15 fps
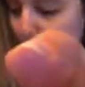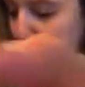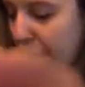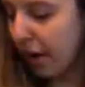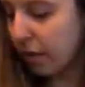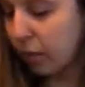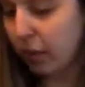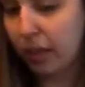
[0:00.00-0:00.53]
heat
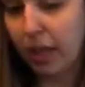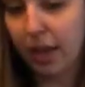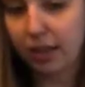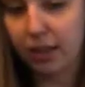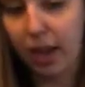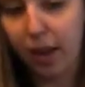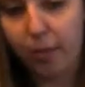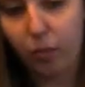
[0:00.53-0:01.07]
and press one
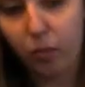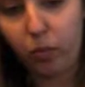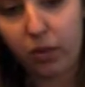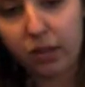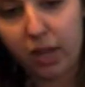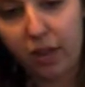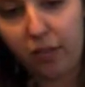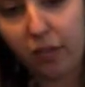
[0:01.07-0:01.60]
last time
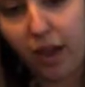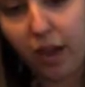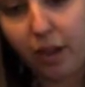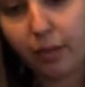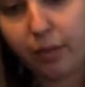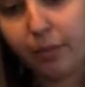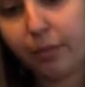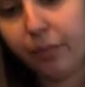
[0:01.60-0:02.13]
once I
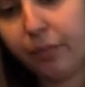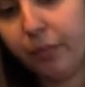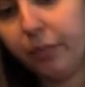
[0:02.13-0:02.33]
file.